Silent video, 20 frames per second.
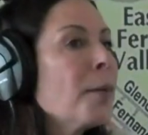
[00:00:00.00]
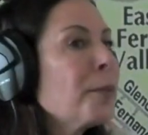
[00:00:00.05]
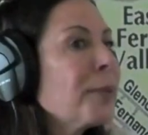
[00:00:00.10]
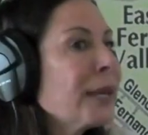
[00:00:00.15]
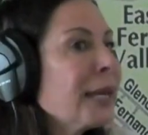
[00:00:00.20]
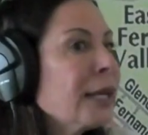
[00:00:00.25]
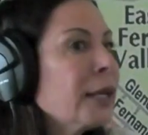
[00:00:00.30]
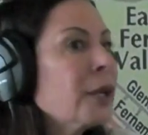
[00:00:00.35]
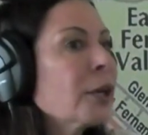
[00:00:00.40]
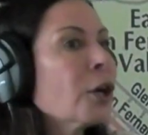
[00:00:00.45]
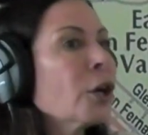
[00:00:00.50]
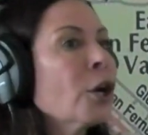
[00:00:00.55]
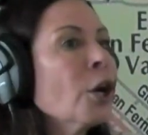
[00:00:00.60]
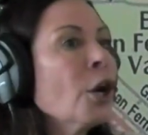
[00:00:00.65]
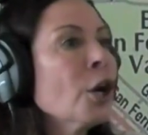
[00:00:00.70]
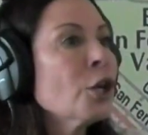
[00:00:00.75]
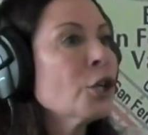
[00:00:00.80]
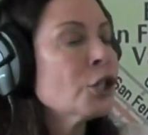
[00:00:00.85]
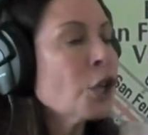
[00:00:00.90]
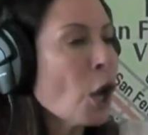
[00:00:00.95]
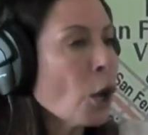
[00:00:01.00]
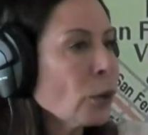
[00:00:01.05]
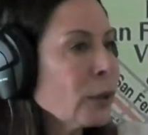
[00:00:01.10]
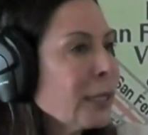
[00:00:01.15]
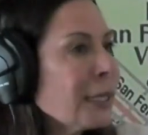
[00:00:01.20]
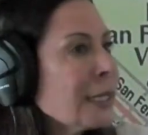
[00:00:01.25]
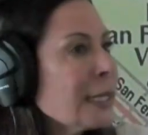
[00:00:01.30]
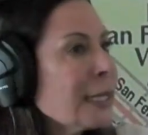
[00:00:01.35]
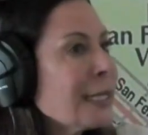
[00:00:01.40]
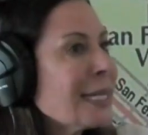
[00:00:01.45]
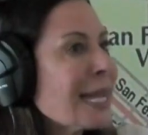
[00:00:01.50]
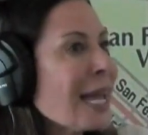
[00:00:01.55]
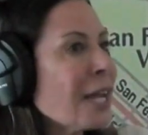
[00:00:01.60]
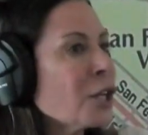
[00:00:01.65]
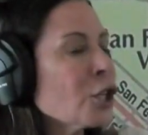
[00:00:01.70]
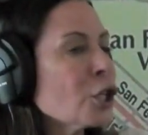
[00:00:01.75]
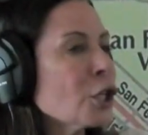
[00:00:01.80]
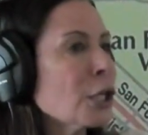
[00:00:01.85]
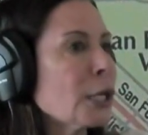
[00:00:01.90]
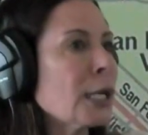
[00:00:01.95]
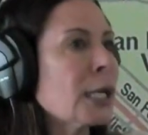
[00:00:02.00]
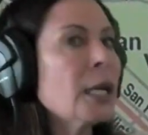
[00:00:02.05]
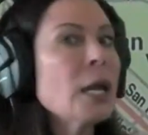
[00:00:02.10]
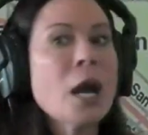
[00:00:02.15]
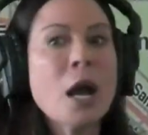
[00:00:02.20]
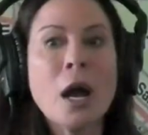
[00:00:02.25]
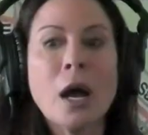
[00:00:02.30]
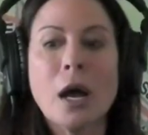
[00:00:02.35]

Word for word: Peter, Tony Tedeschi,